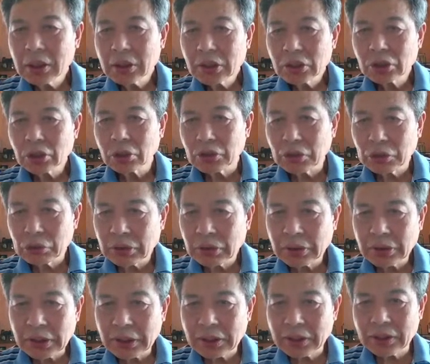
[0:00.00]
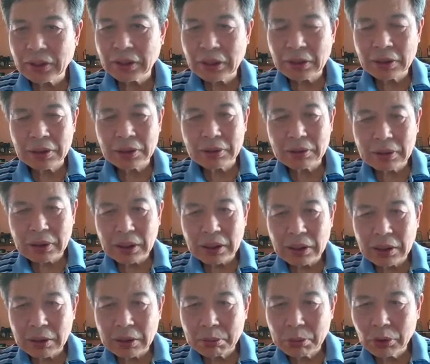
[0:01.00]
So you see
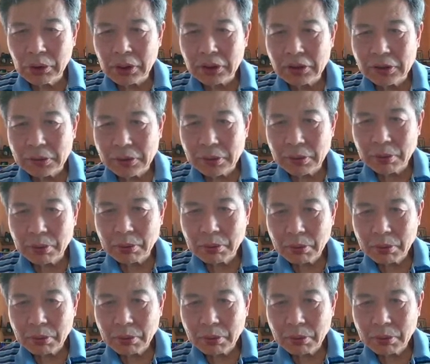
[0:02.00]
in the Buddhist